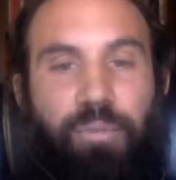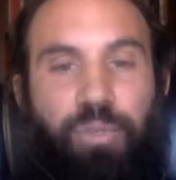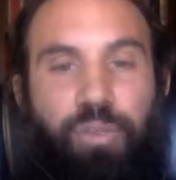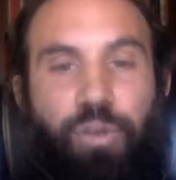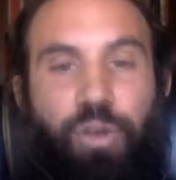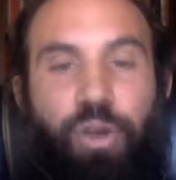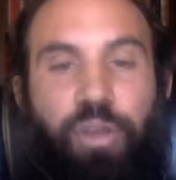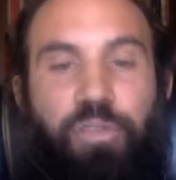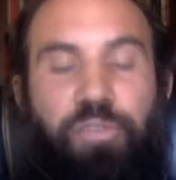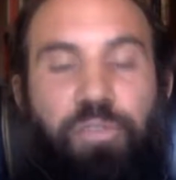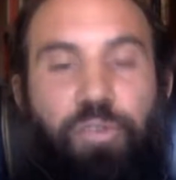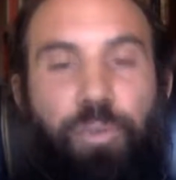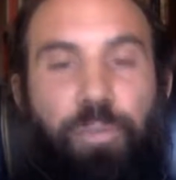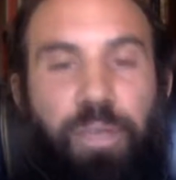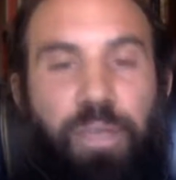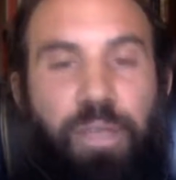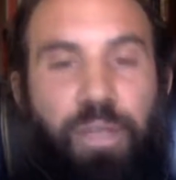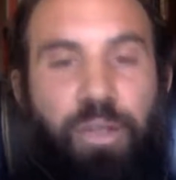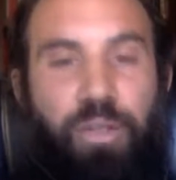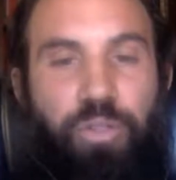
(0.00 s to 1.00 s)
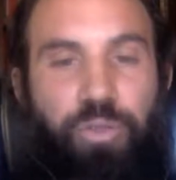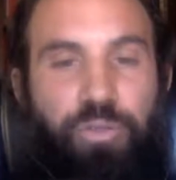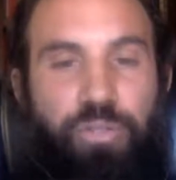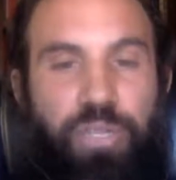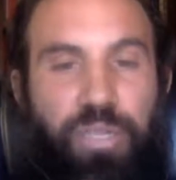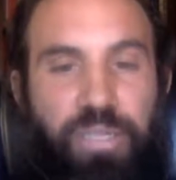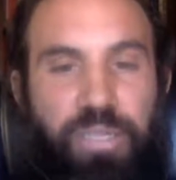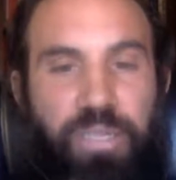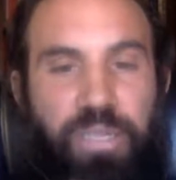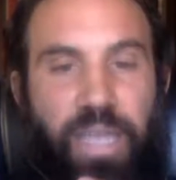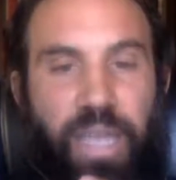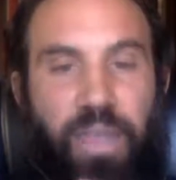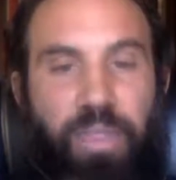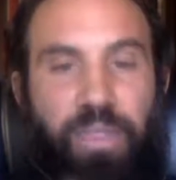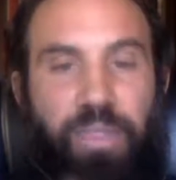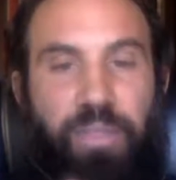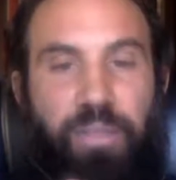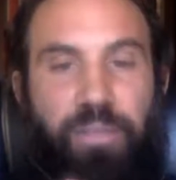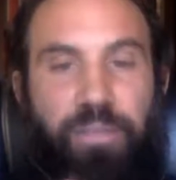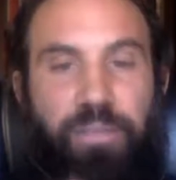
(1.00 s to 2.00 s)
When you already form a conclusion, it's death.
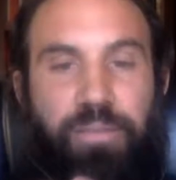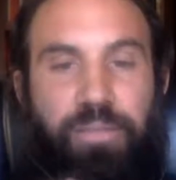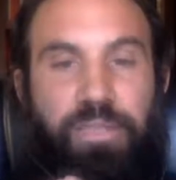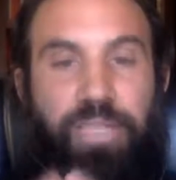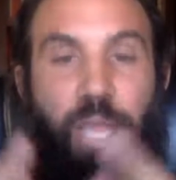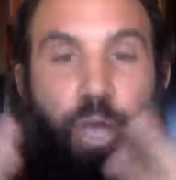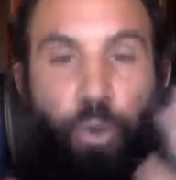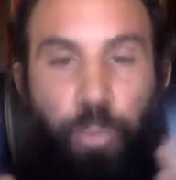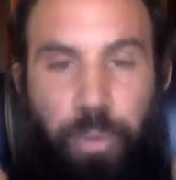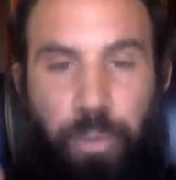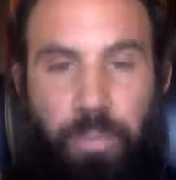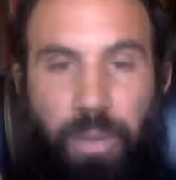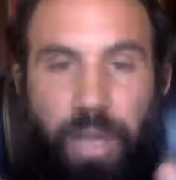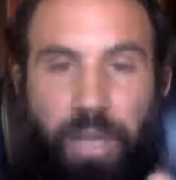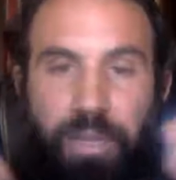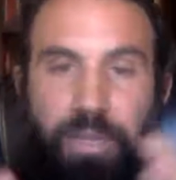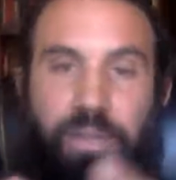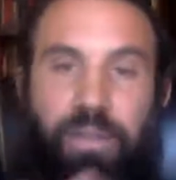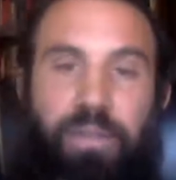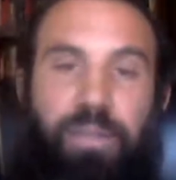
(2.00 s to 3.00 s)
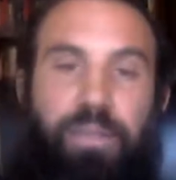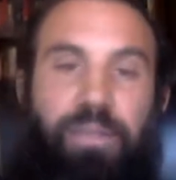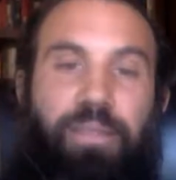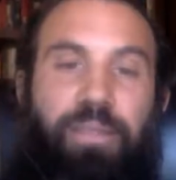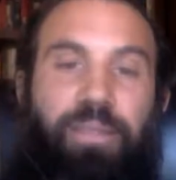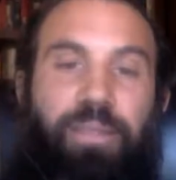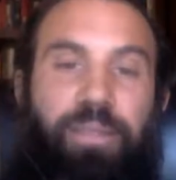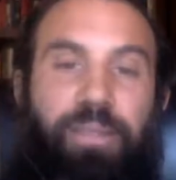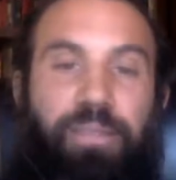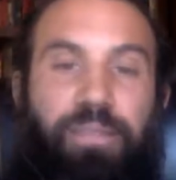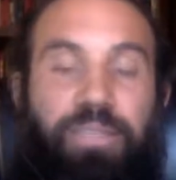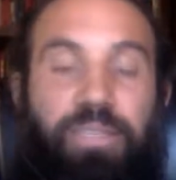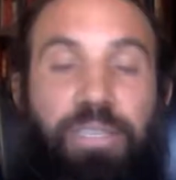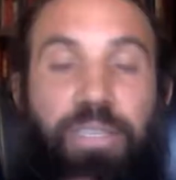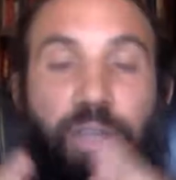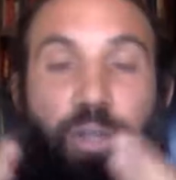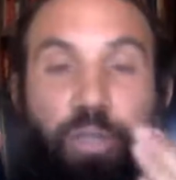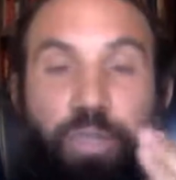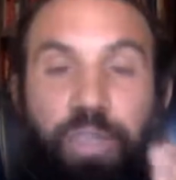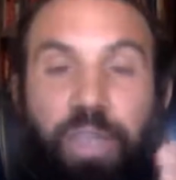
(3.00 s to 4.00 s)
Stay open-minded.
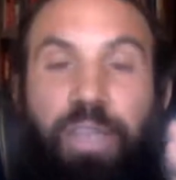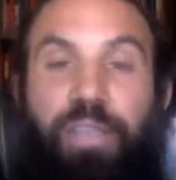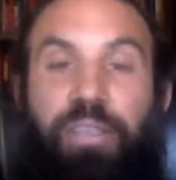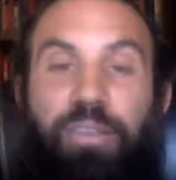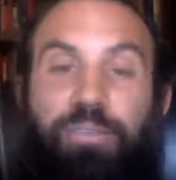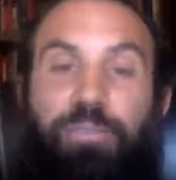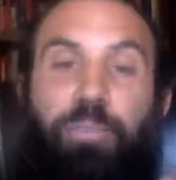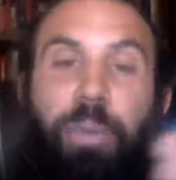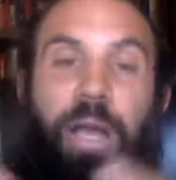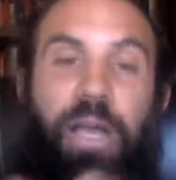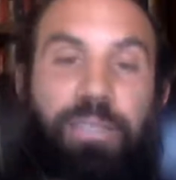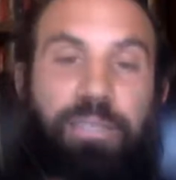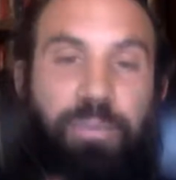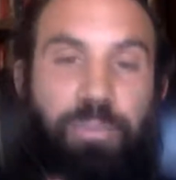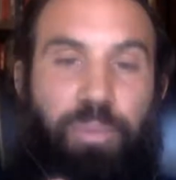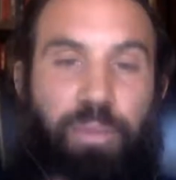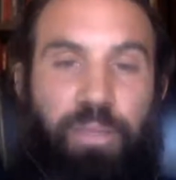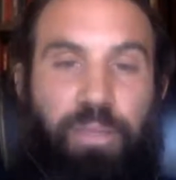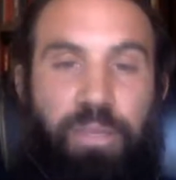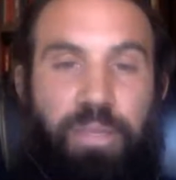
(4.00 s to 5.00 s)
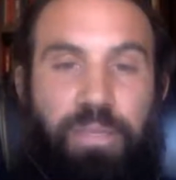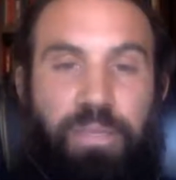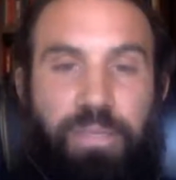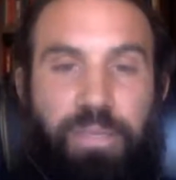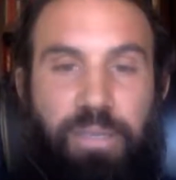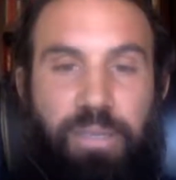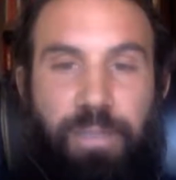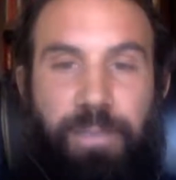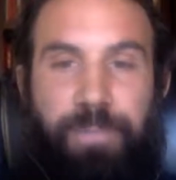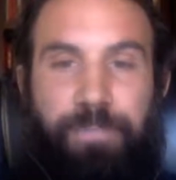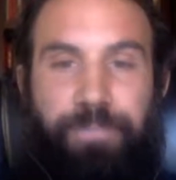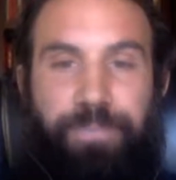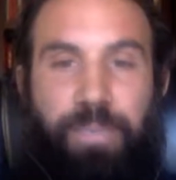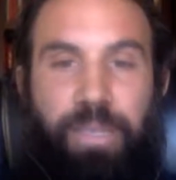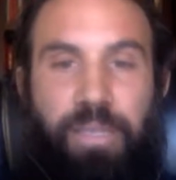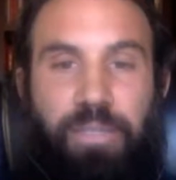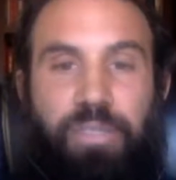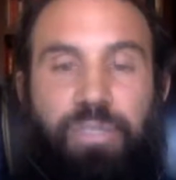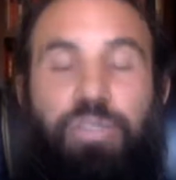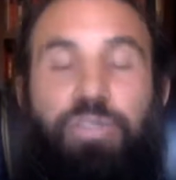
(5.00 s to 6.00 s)
Still think there's possibilities.
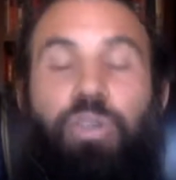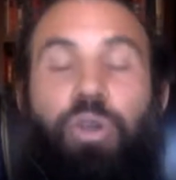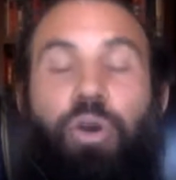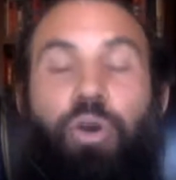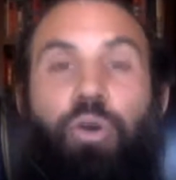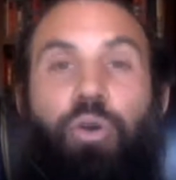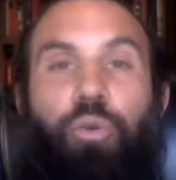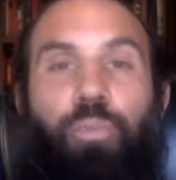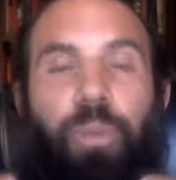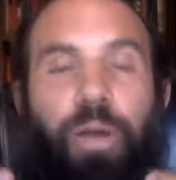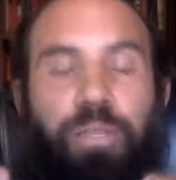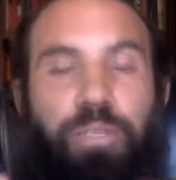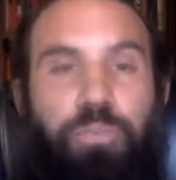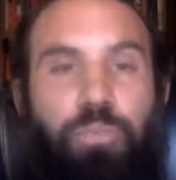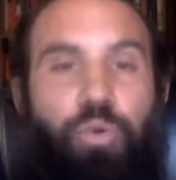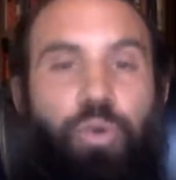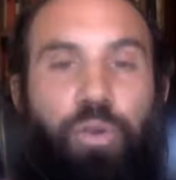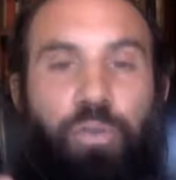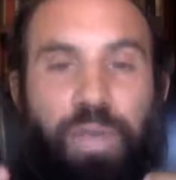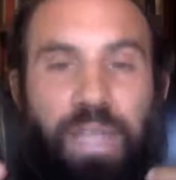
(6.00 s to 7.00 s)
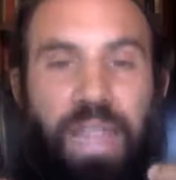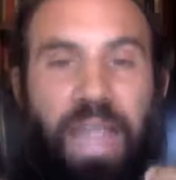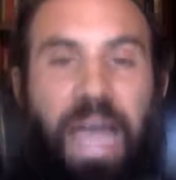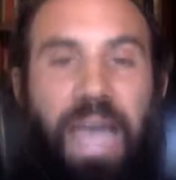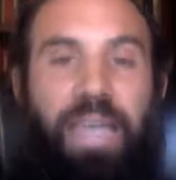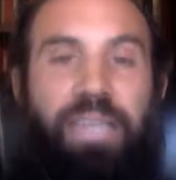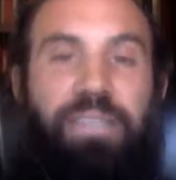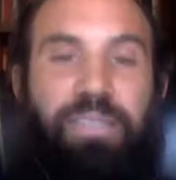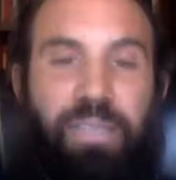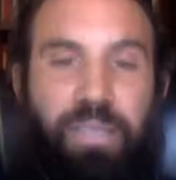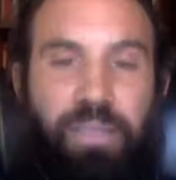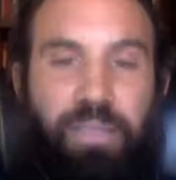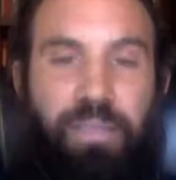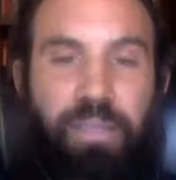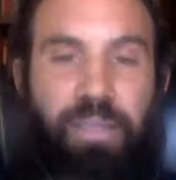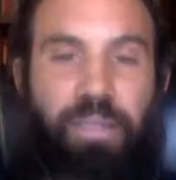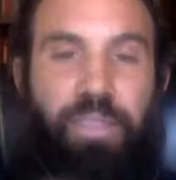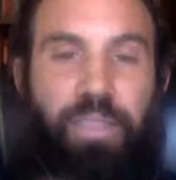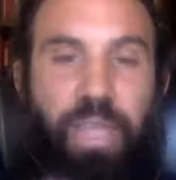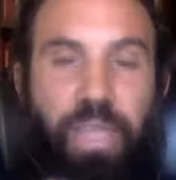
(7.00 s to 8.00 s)
It's so much more relaxing
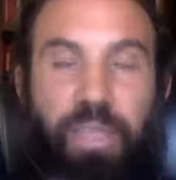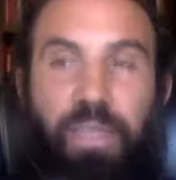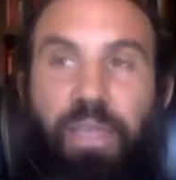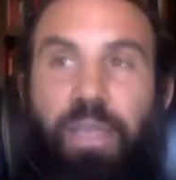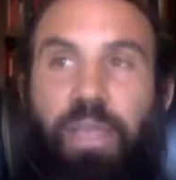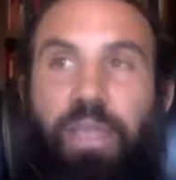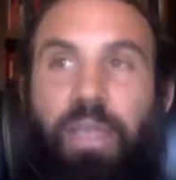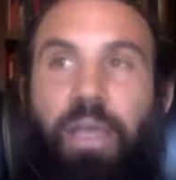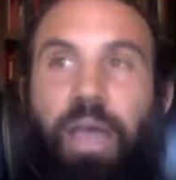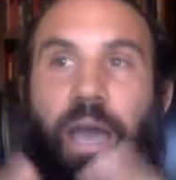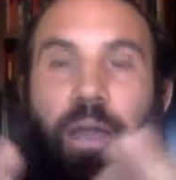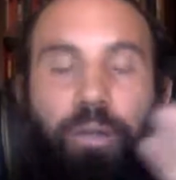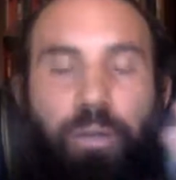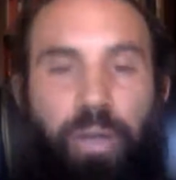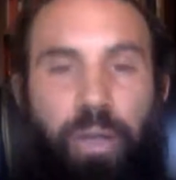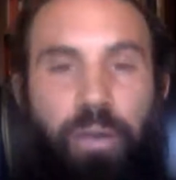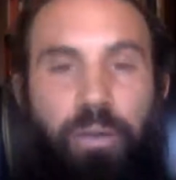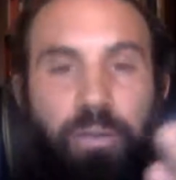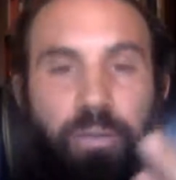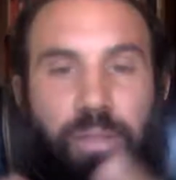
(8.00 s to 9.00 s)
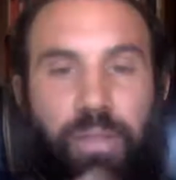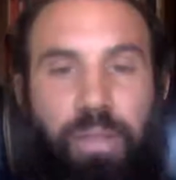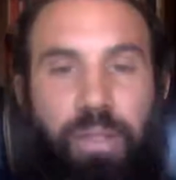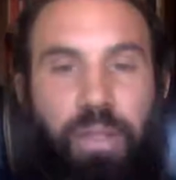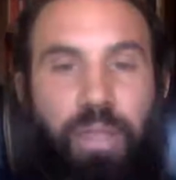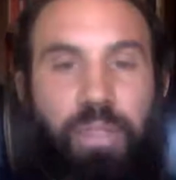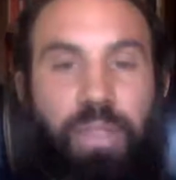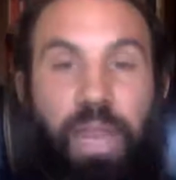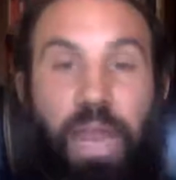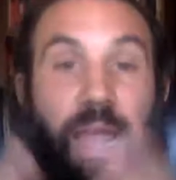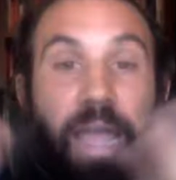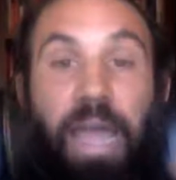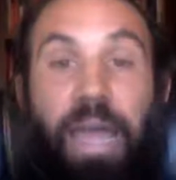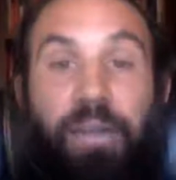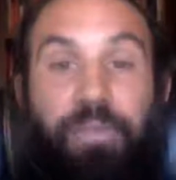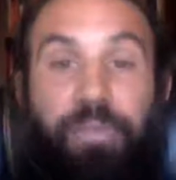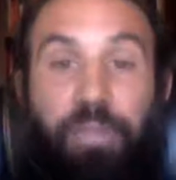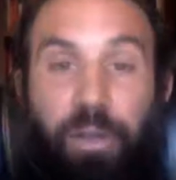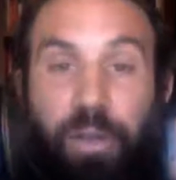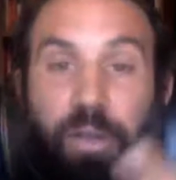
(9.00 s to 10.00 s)
to think, I don't know. Then I
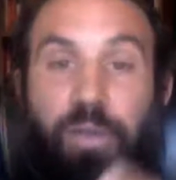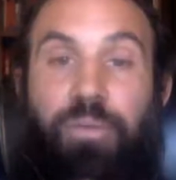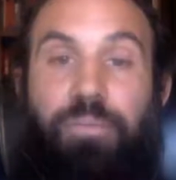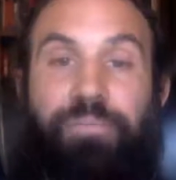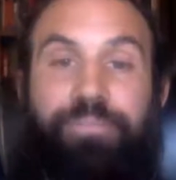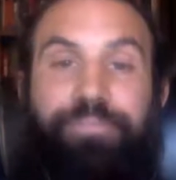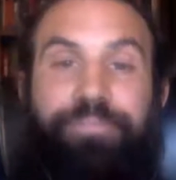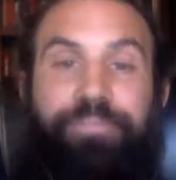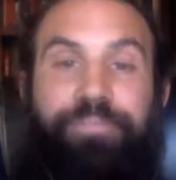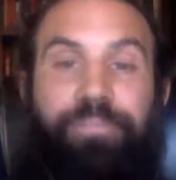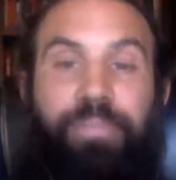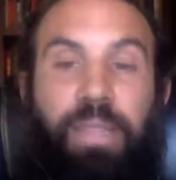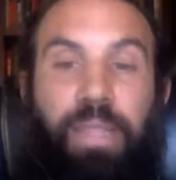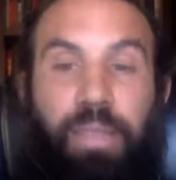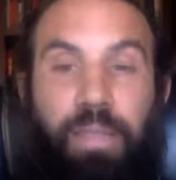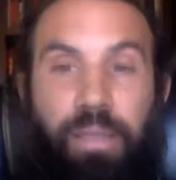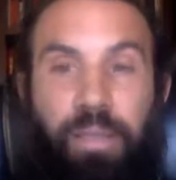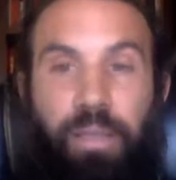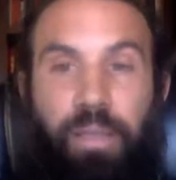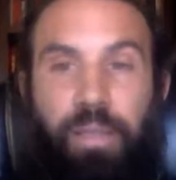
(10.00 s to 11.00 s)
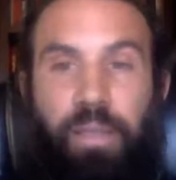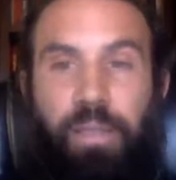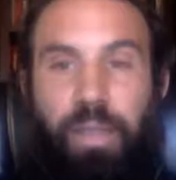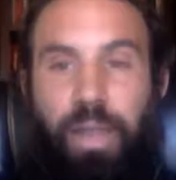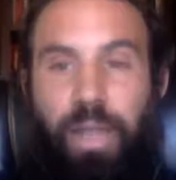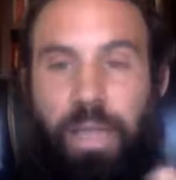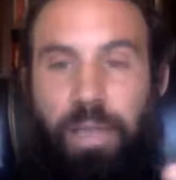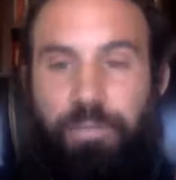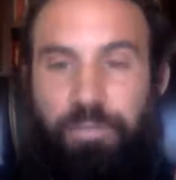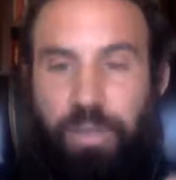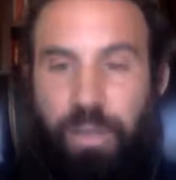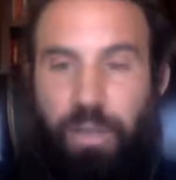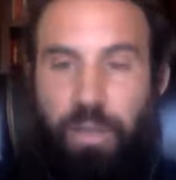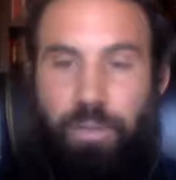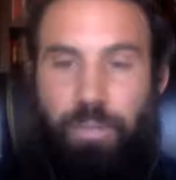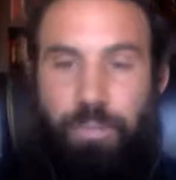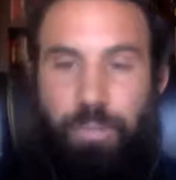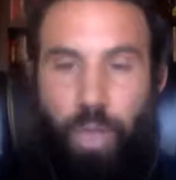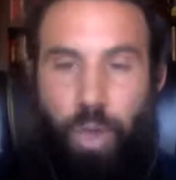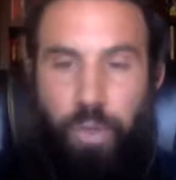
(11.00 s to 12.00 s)
have to know. Then I have to
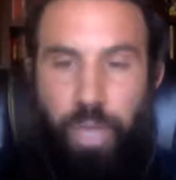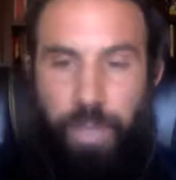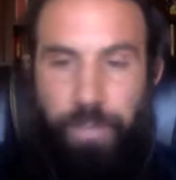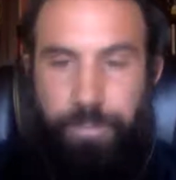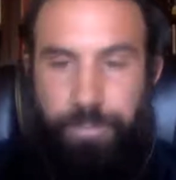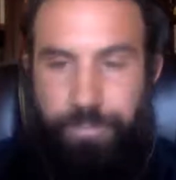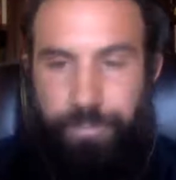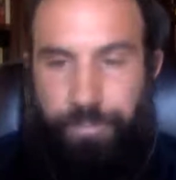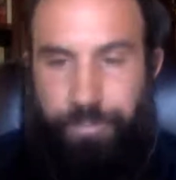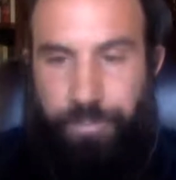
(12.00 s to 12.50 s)
know. Okay.